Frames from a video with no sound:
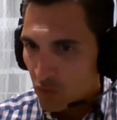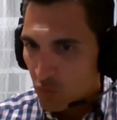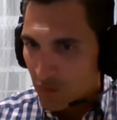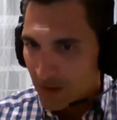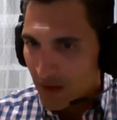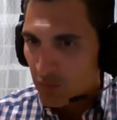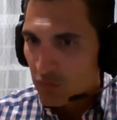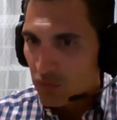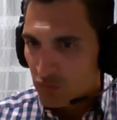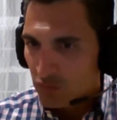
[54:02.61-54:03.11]

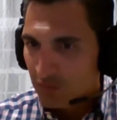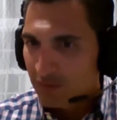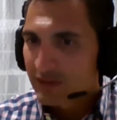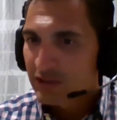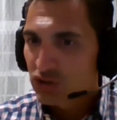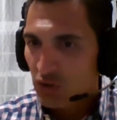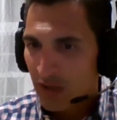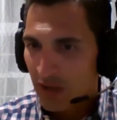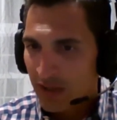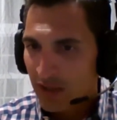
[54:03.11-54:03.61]
When I was really
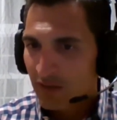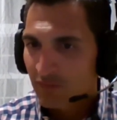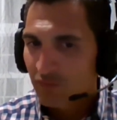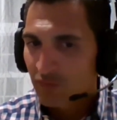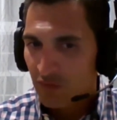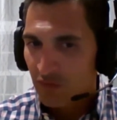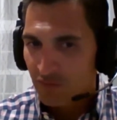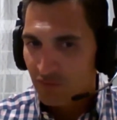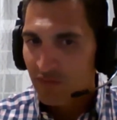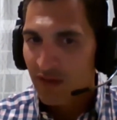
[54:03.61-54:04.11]
training
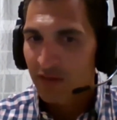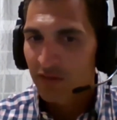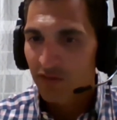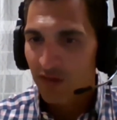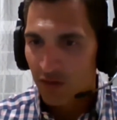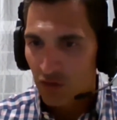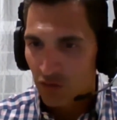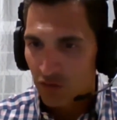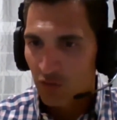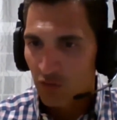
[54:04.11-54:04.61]
for events,
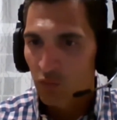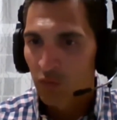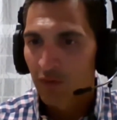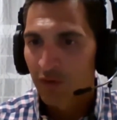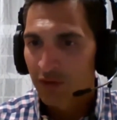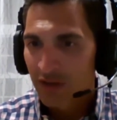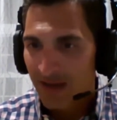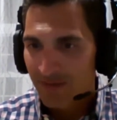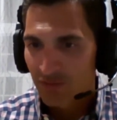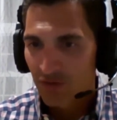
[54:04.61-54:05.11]
I used to
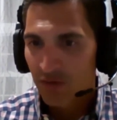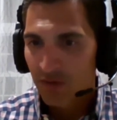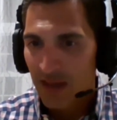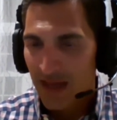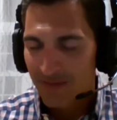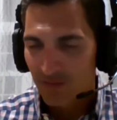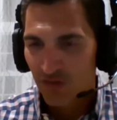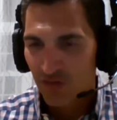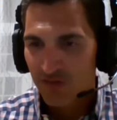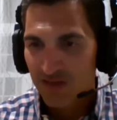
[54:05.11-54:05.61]
really
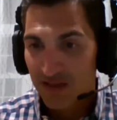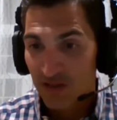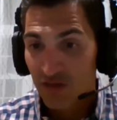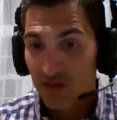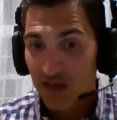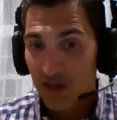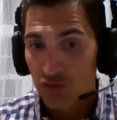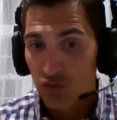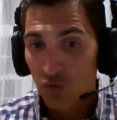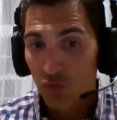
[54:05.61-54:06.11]
have a set
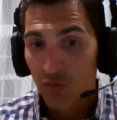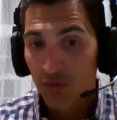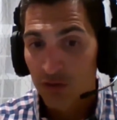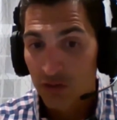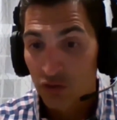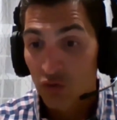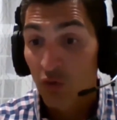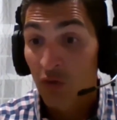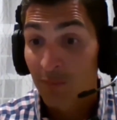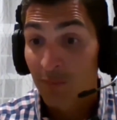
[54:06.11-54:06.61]
schedule
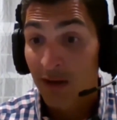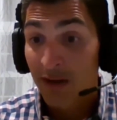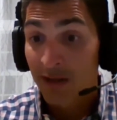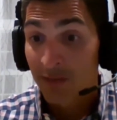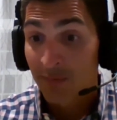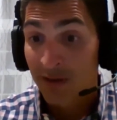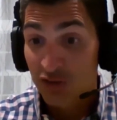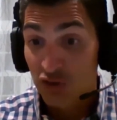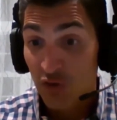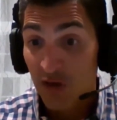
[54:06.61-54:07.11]
during my
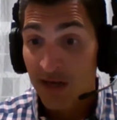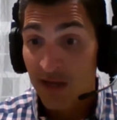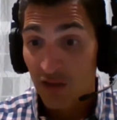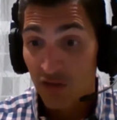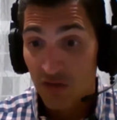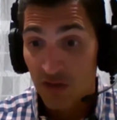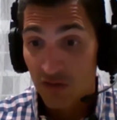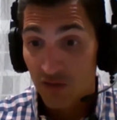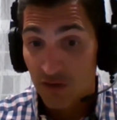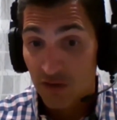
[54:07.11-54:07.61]
training
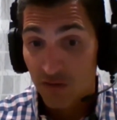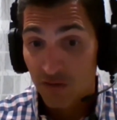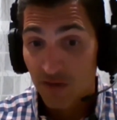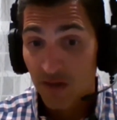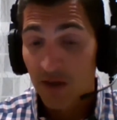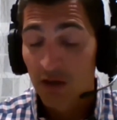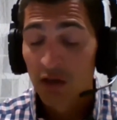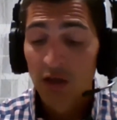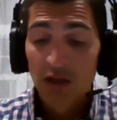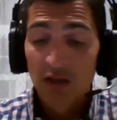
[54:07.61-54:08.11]
season and
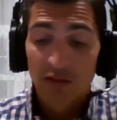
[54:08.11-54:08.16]
say,